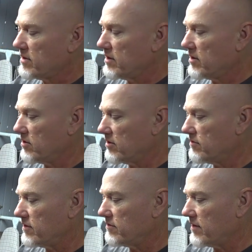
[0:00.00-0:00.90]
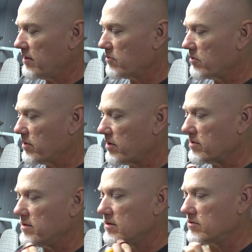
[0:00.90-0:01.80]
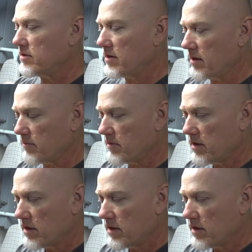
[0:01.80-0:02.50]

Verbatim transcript: You know, if, if I were wearing this and um,